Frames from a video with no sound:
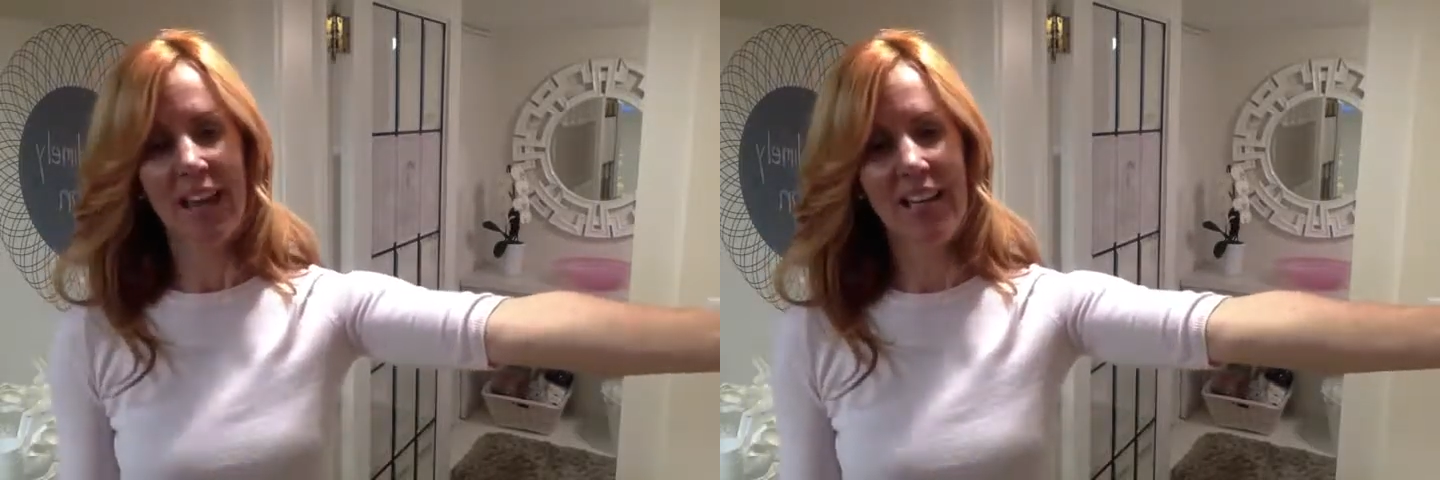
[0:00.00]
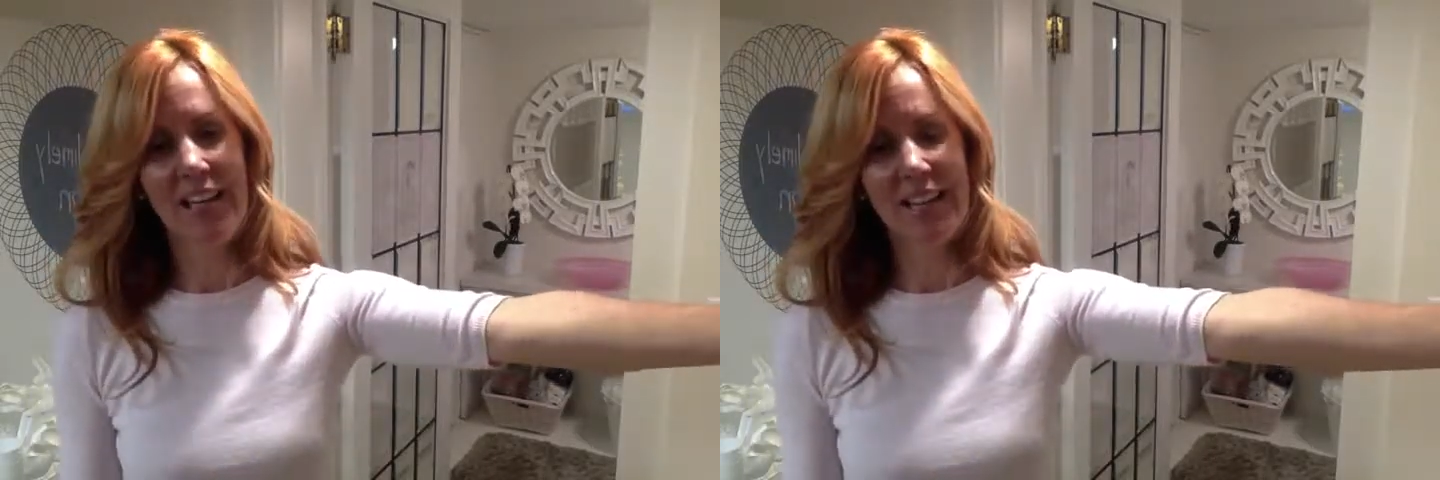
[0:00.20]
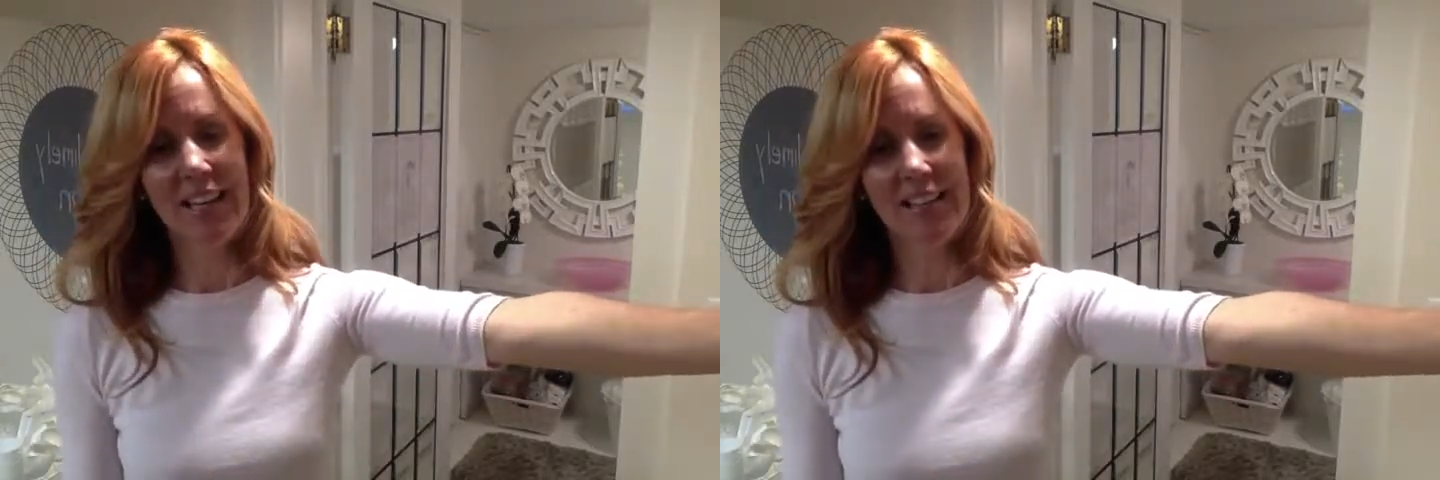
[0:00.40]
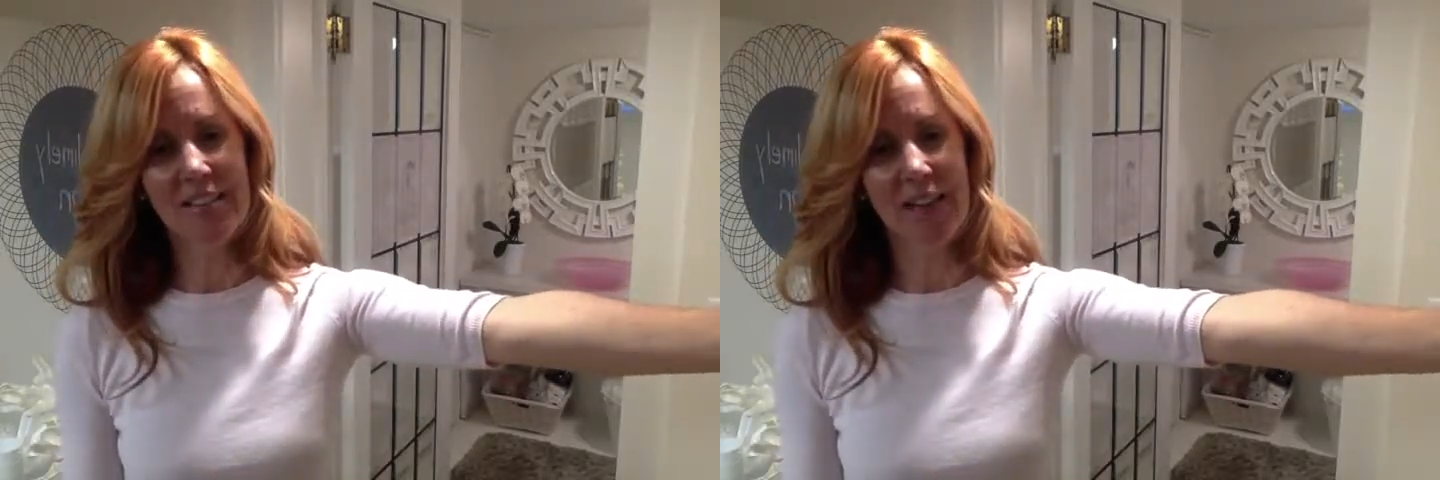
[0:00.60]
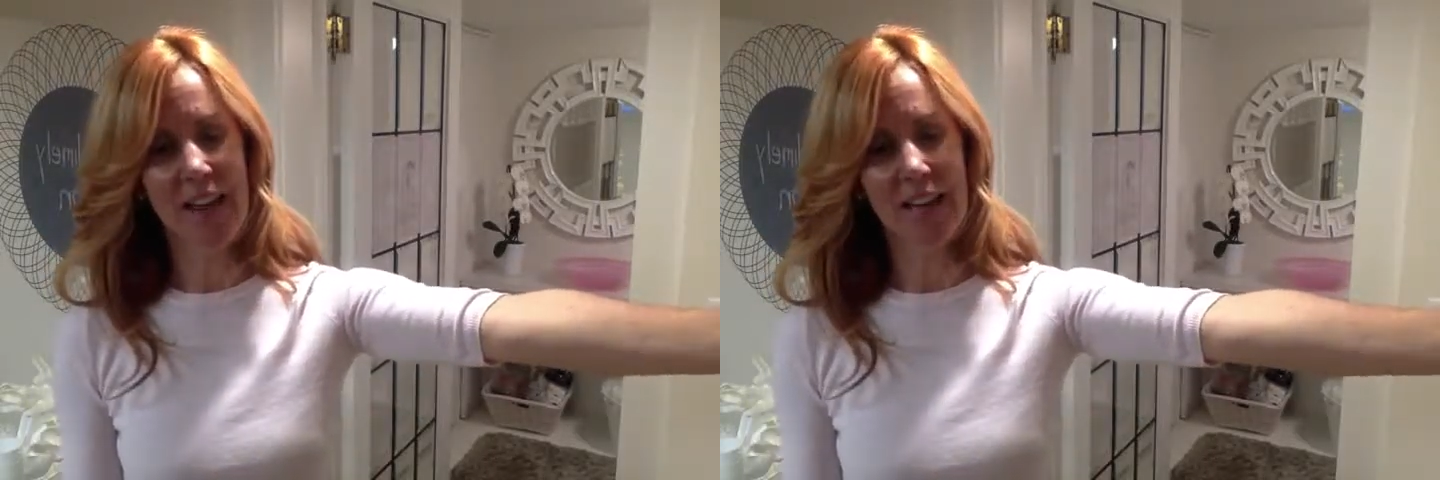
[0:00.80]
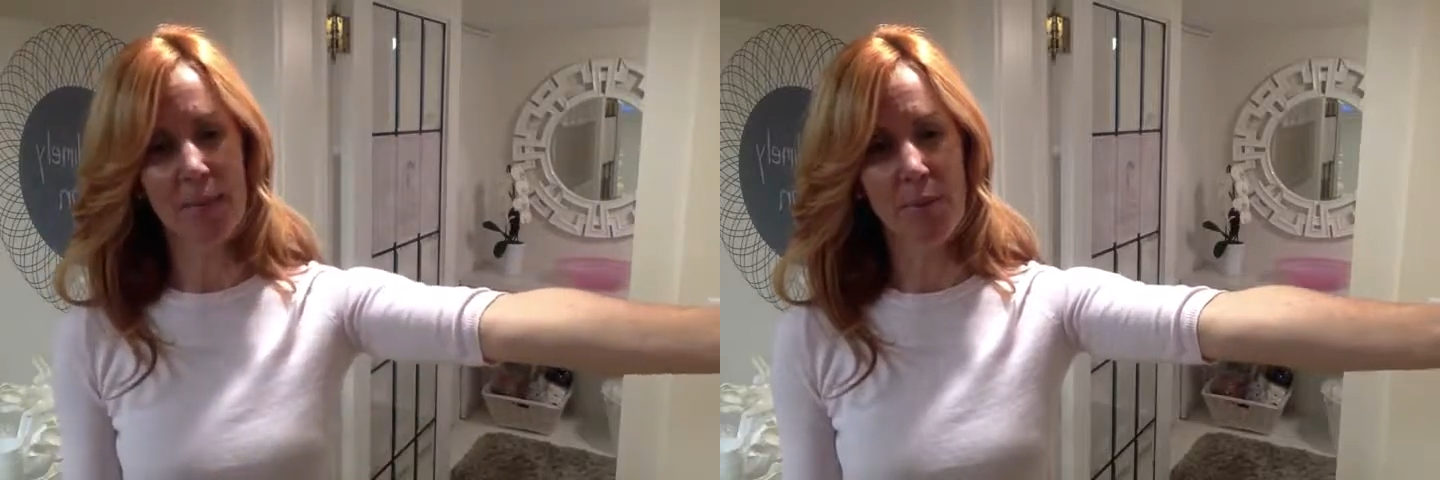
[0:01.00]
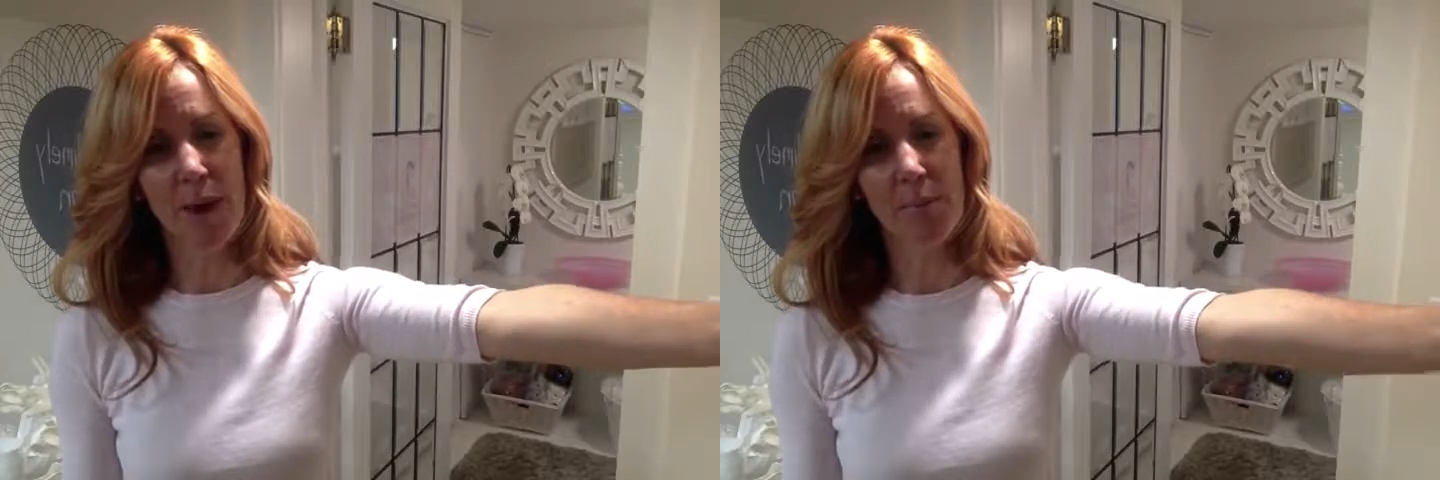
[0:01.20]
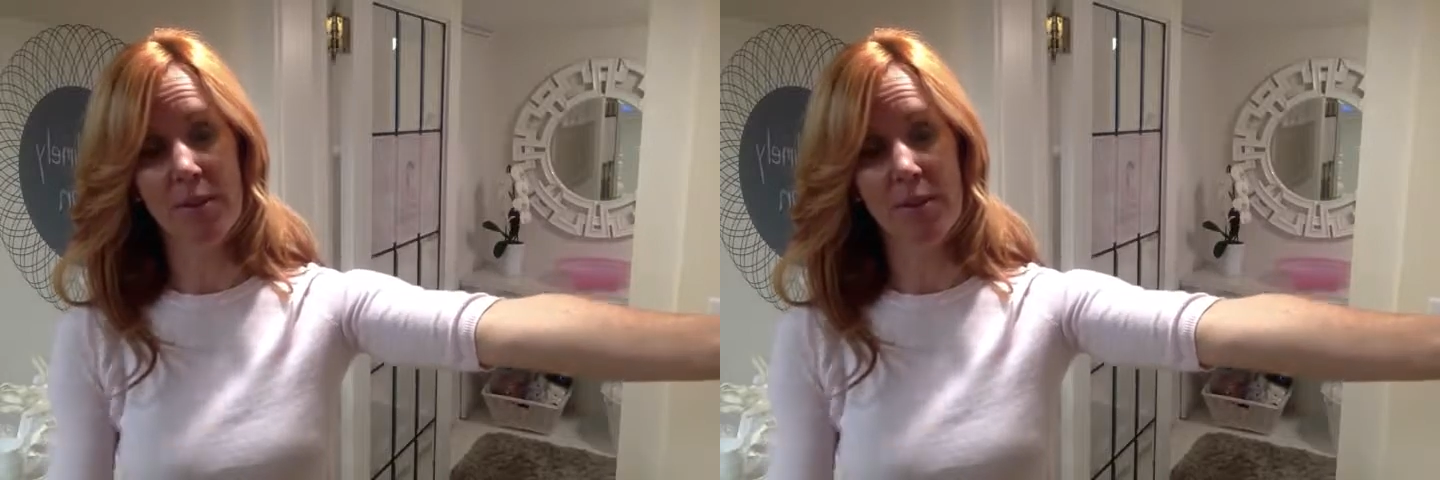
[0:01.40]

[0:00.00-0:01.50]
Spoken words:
and in the case of a hanging prep,